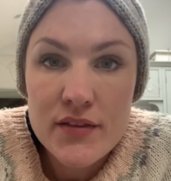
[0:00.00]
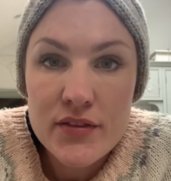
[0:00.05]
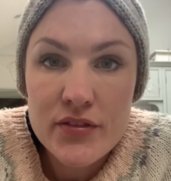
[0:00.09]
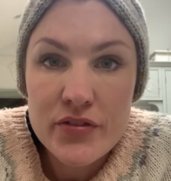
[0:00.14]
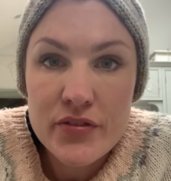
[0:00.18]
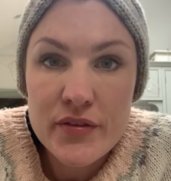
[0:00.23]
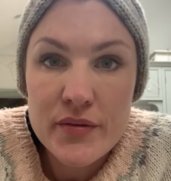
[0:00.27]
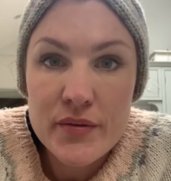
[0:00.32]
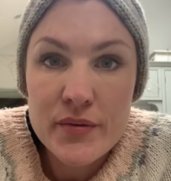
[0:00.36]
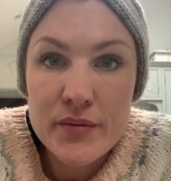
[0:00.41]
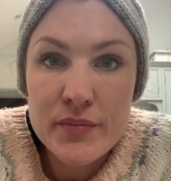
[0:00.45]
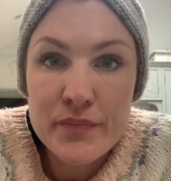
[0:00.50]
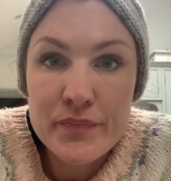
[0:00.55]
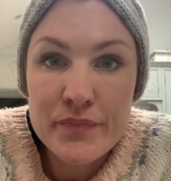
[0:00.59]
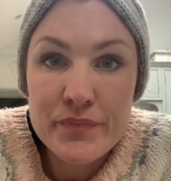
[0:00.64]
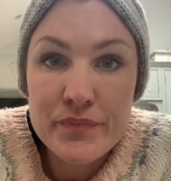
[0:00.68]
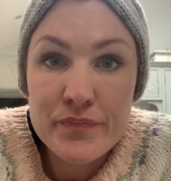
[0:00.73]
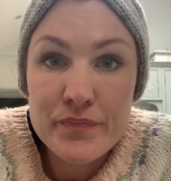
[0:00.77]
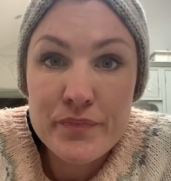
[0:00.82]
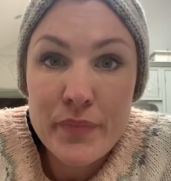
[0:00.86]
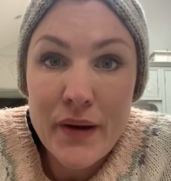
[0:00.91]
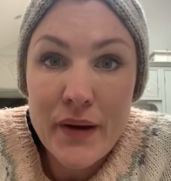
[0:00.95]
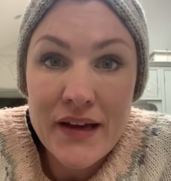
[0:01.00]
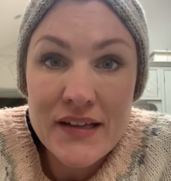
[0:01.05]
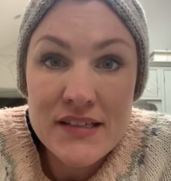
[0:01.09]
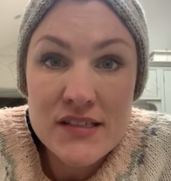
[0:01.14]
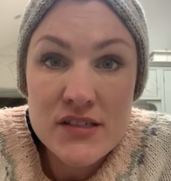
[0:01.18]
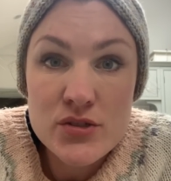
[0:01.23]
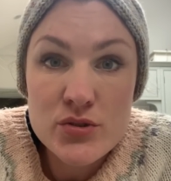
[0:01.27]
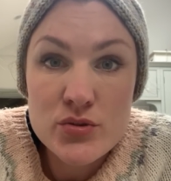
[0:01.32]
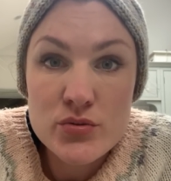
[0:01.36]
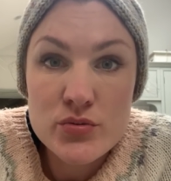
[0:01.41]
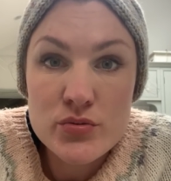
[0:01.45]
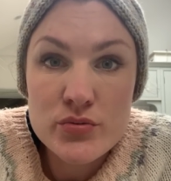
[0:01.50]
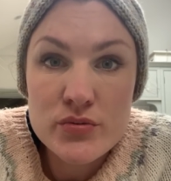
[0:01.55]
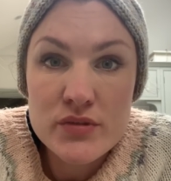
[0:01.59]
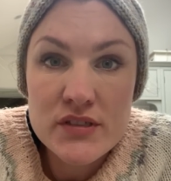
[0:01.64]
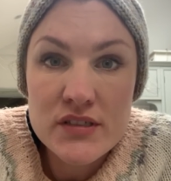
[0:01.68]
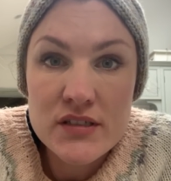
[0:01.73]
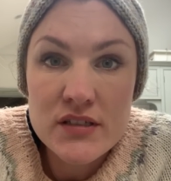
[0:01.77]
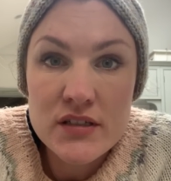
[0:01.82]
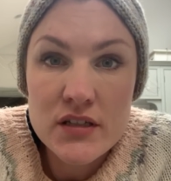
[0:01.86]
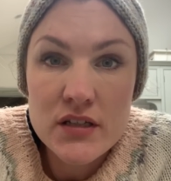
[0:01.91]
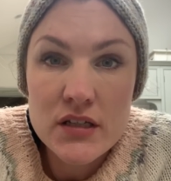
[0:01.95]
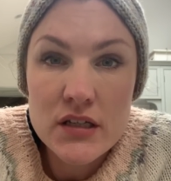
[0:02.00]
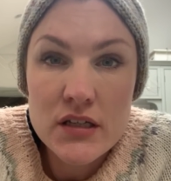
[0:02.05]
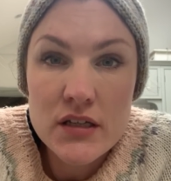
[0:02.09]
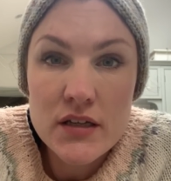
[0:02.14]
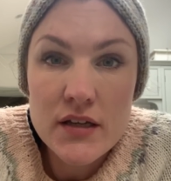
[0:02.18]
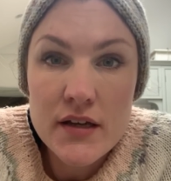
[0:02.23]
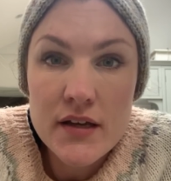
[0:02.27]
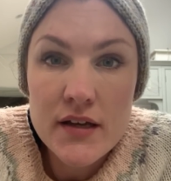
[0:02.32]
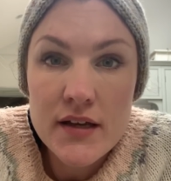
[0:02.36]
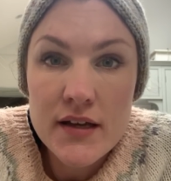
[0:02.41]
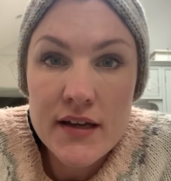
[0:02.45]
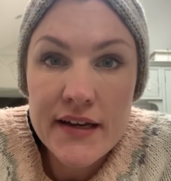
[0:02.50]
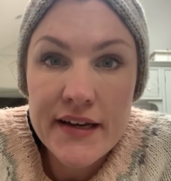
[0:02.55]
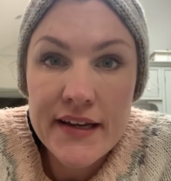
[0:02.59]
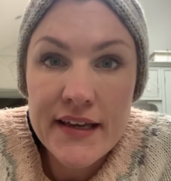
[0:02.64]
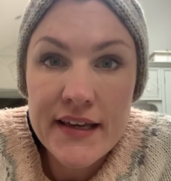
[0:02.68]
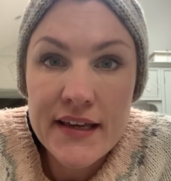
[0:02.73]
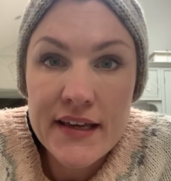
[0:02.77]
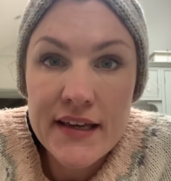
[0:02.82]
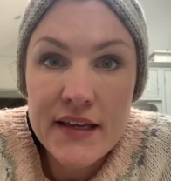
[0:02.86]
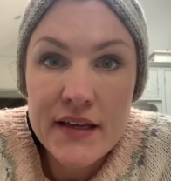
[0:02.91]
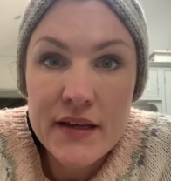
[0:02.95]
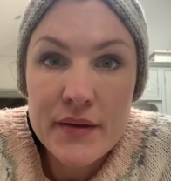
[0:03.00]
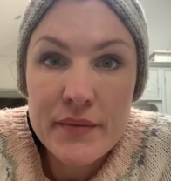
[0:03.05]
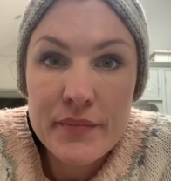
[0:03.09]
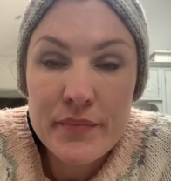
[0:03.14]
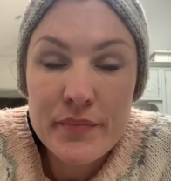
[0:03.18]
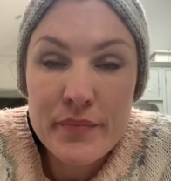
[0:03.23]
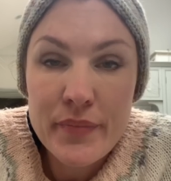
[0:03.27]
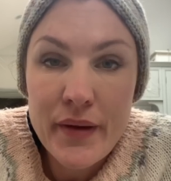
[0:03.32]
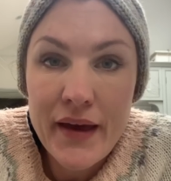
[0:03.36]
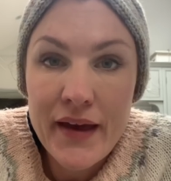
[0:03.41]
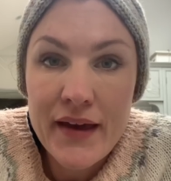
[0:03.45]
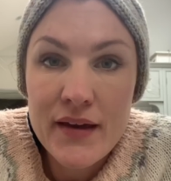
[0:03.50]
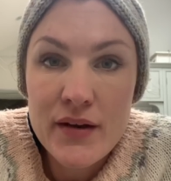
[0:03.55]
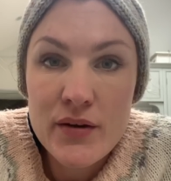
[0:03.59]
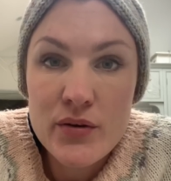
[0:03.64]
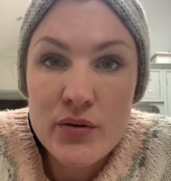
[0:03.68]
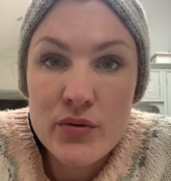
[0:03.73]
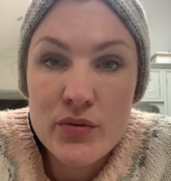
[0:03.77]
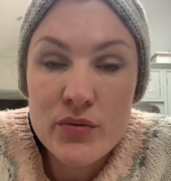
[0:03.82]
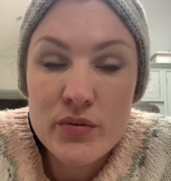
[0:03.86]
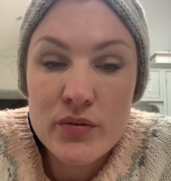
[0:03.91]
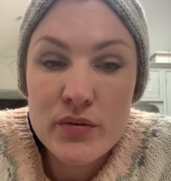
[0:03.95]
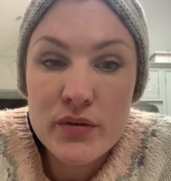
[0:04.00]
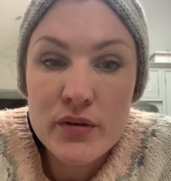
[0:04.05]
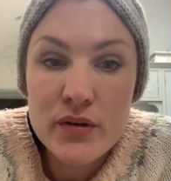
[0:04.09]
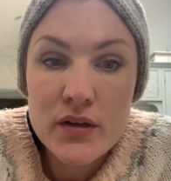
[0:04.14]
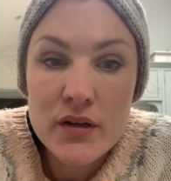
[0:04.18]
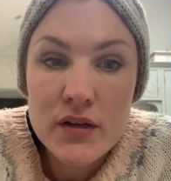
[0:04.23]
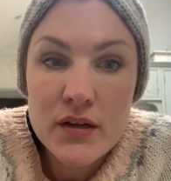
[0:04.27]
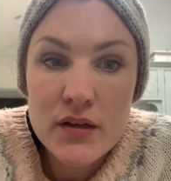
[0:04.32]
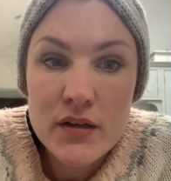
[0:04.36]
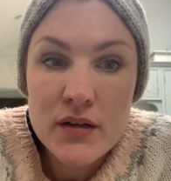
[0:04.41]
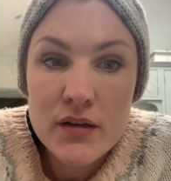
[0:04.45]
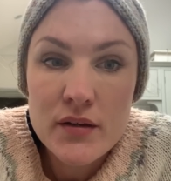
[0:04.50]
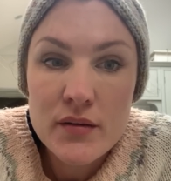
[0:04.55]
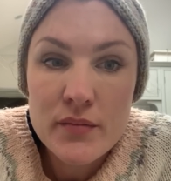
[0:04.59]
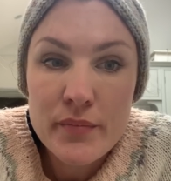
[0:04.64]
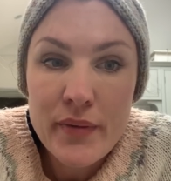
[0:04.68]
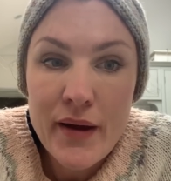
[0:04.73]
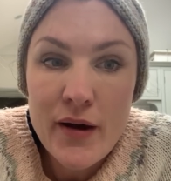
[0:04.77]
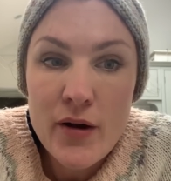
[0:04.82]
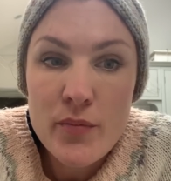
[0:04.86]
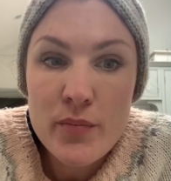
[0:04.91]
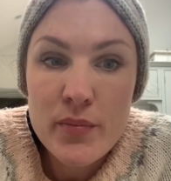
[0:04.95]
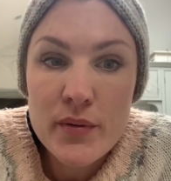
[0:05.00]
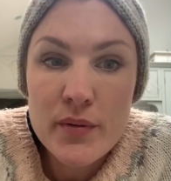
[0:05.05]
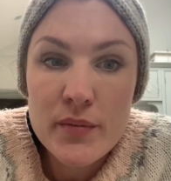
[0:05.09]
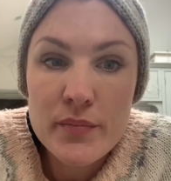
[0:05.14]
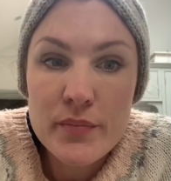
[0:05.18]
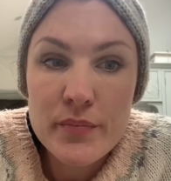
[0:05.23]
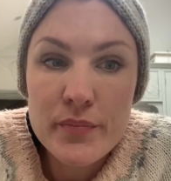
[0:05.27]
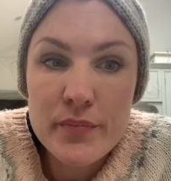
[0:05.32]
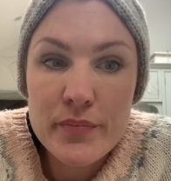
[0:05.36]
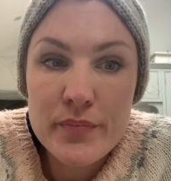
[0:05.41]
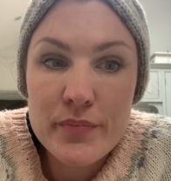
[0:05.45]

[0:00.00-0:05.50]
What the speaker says: the pastels, the girly, pale but